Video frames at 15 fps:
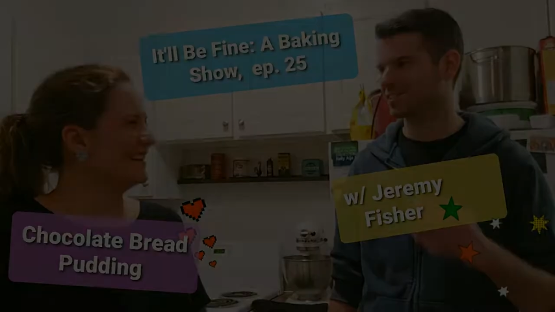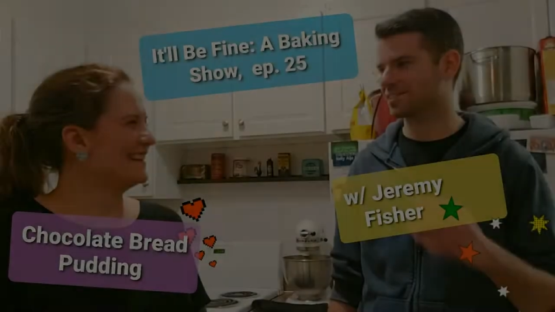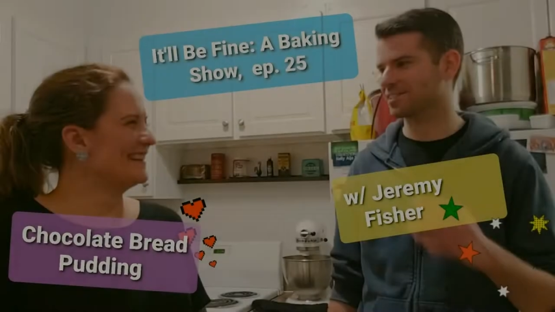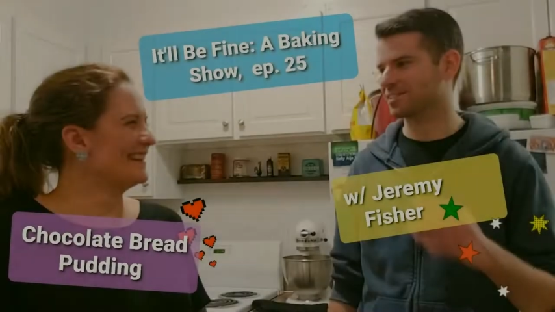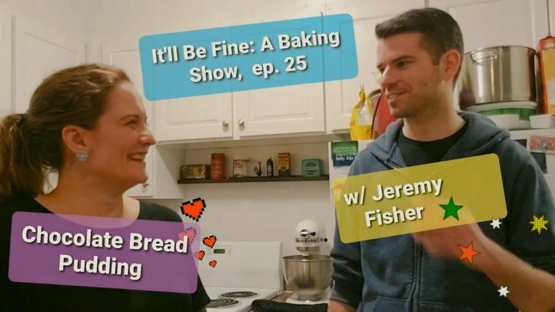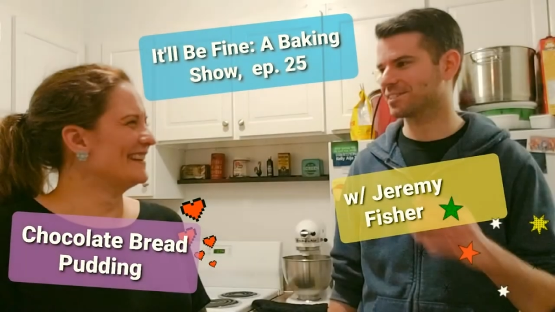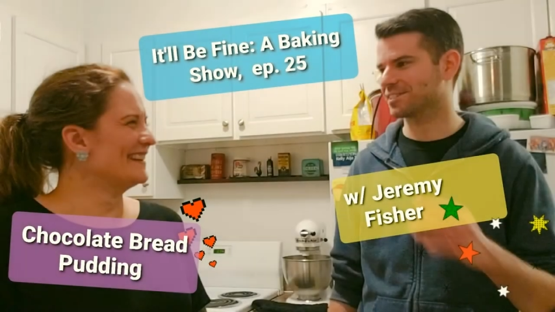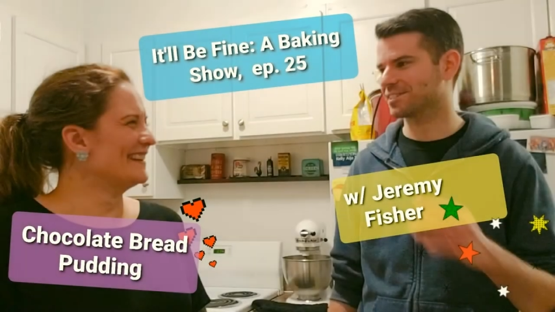
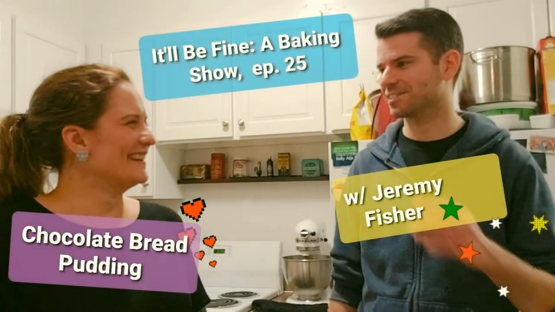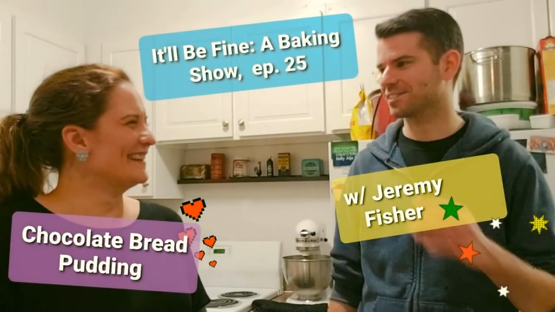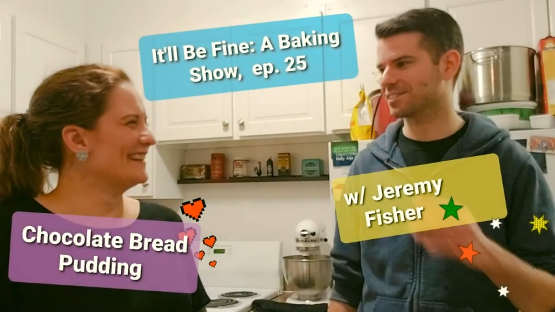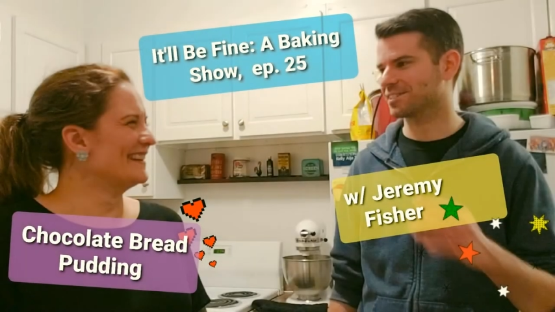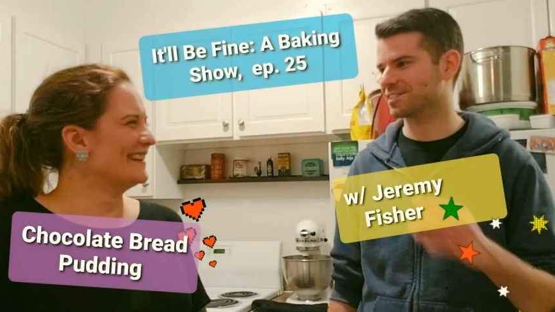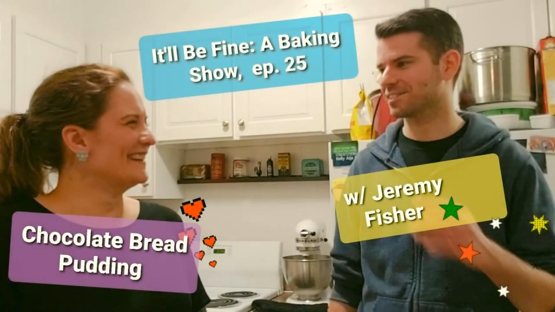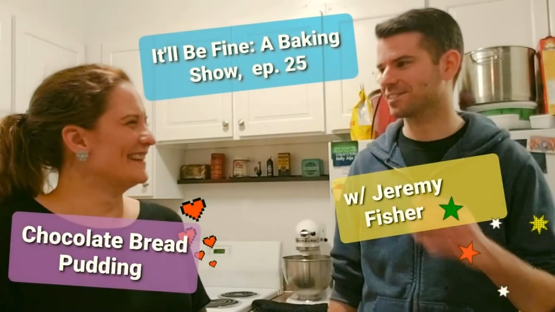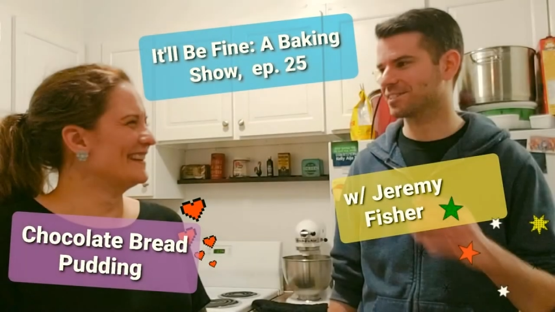
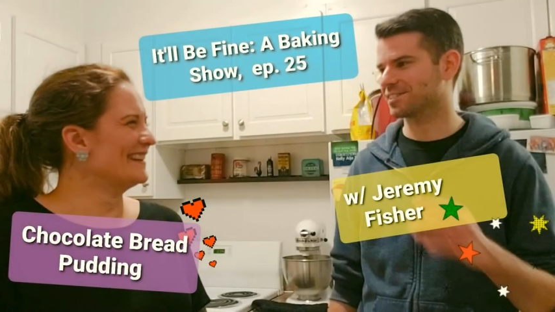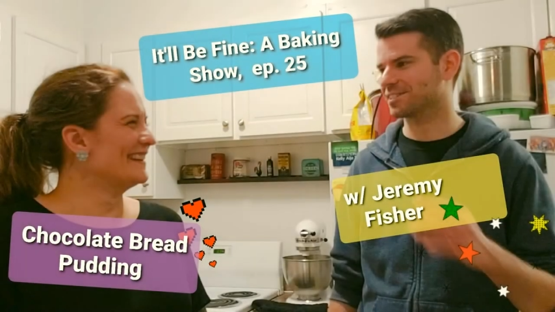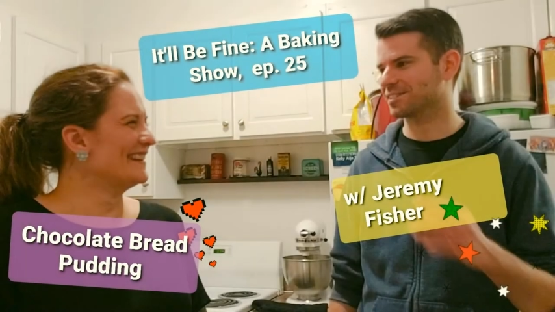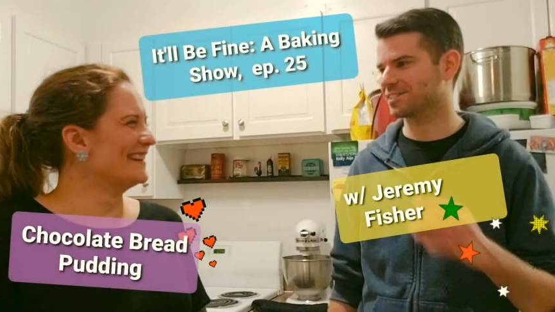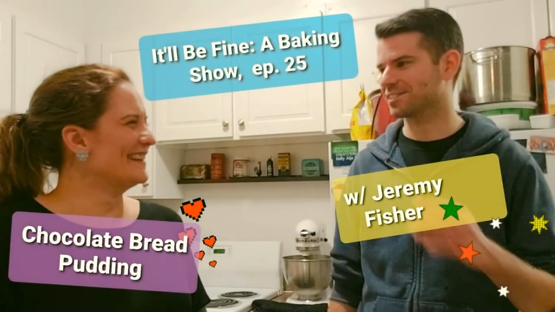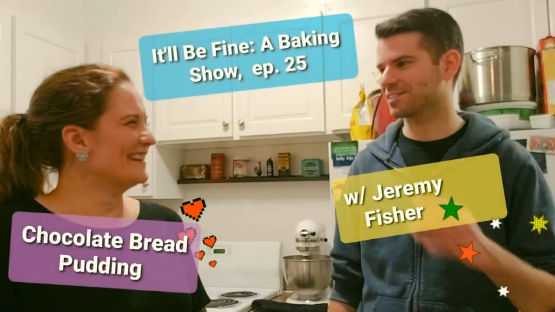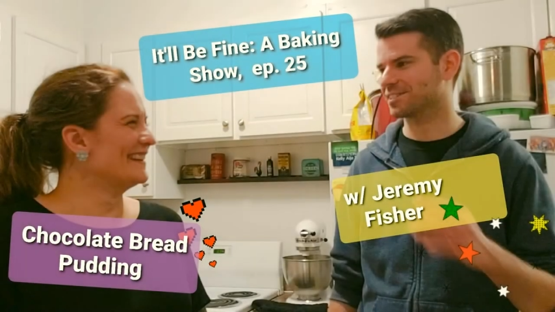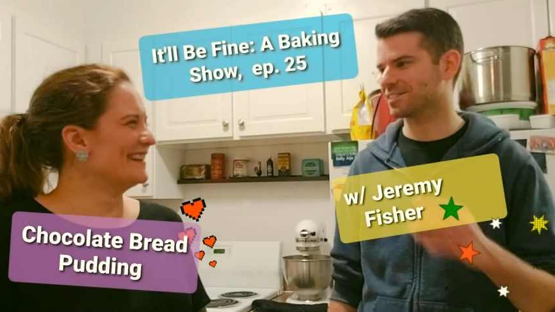
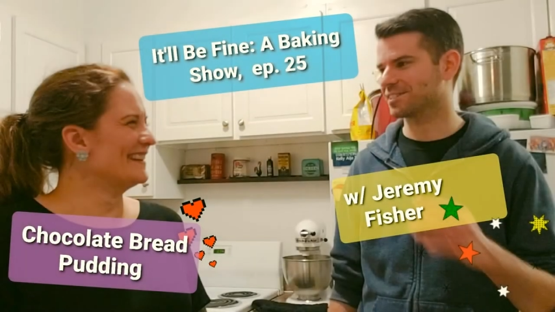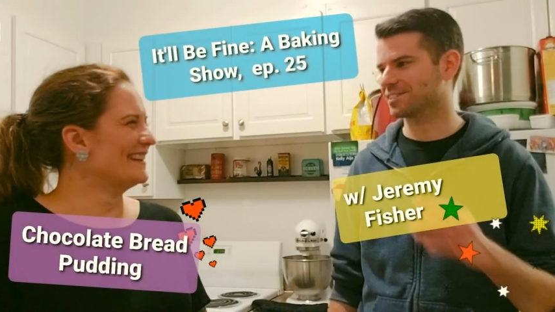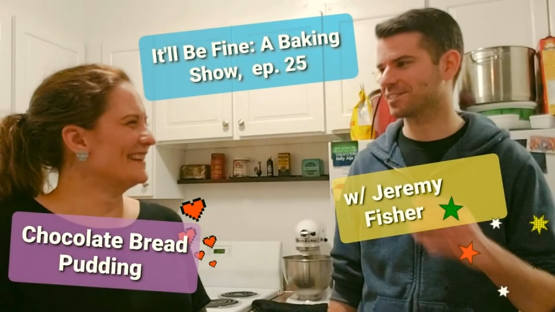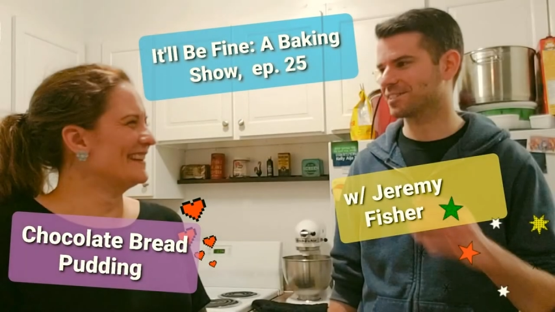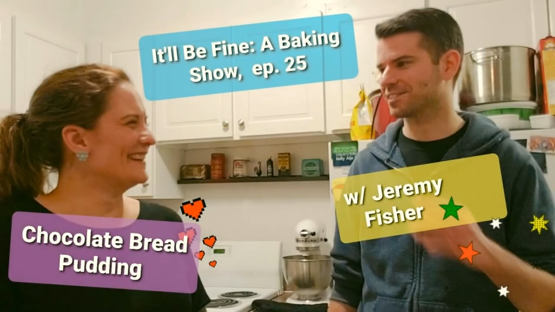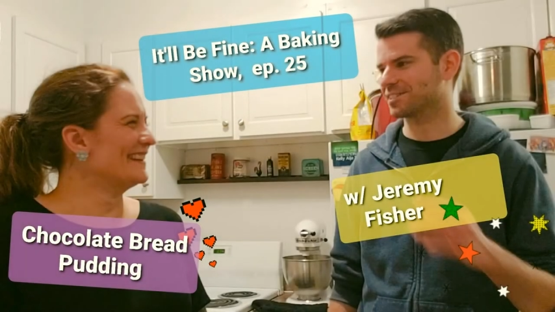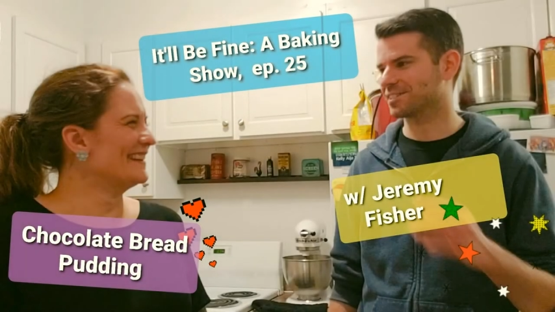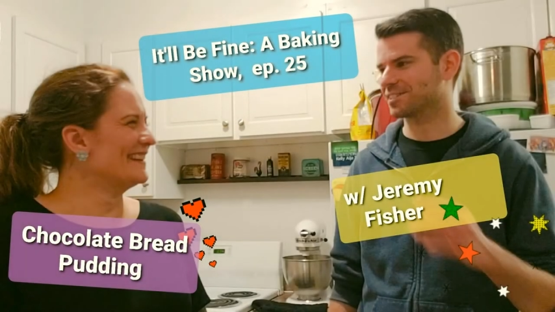[no speech]